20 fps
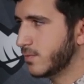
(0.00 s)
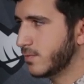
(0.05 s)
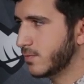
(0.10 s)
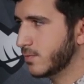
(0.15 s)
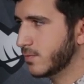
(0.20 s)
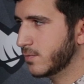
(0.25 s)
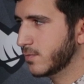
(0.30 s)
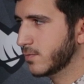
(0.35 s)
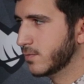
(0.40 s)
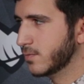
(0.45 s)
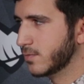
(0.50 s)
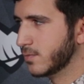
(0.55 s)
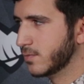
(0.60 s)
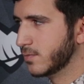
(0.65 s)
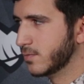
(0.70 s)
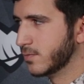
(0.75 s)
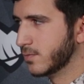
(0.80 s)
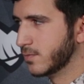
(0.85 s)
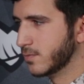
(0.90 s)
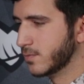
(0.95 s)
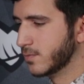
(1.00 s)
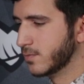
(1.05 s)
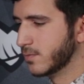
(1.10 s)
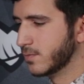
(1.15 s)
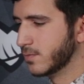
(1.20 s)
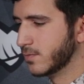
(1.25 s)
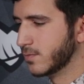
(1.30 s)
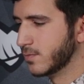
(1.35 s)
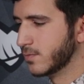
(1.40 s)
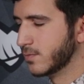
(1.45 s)

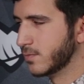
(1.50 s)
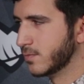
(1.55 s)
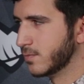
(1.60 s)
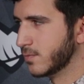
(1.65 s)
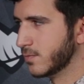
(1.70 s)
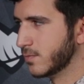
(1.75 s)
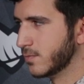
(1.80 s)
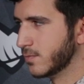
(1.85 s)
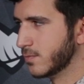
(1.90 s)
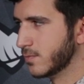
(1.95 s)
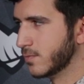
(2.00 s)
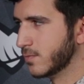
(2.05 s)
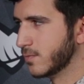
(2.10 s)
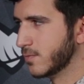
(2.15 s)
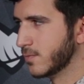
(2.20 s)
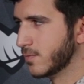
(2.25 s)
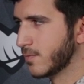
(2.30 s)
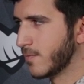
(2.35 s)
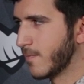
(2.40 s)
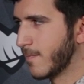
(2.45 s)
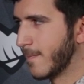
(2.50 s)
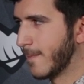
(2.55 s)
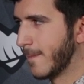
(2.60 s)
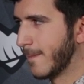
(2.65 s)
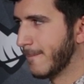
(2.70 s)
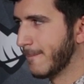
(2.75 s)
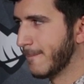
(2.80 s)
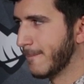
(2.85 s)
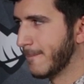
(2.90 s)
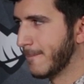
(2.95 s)

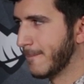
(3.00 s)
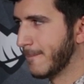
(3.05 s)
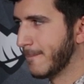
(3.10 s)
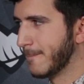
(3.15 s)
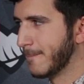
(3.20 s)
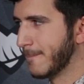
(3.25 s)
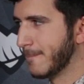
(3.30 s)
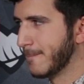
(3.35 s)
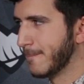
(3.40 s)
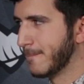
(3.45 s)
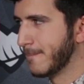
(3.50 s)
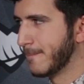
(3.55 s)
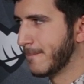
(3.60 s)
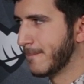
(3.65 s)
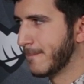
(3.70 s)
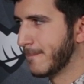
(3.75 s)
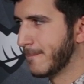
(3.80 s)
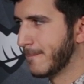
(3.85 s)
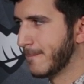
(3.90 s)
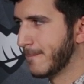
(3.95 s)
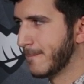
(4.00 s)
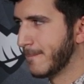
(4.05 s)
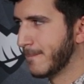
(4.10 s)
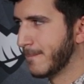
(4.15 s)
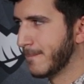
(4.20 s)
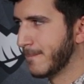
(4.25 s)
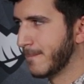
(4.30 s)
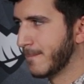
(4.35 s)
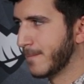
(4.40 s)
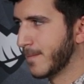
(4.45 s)

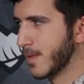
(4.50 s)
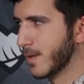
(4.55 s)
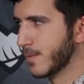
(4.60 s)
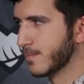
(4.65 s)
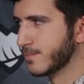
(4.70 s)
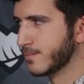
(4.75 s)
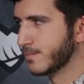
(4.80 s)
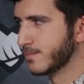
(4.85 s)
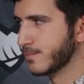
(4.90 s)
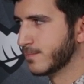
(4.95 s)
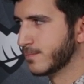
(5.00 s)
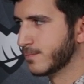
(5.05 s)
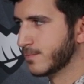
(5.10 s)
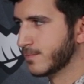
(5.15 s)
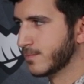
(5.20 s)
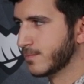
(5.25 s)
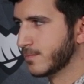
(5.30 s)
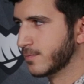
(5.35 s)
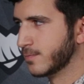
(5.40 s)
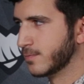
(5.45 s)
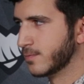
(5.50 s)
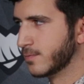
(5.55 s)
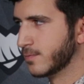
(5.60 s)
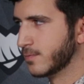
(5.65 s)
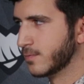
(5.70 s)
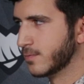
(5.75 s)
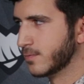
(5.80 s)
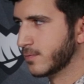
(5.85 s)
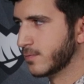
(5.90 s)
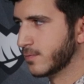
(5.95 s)

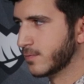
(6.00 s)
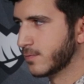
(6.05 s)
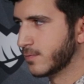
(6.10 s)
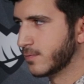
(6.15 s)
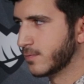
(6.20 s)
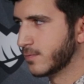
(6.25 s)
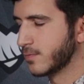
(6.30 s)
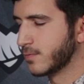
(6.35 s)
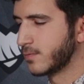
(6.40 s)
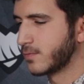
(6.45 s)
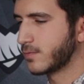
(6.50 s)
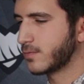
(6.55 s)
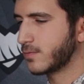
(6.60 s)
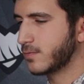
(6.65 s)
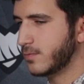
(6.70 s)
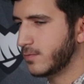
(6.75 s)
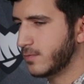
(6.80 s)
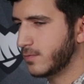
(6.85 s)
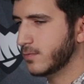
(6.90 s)
[no speech]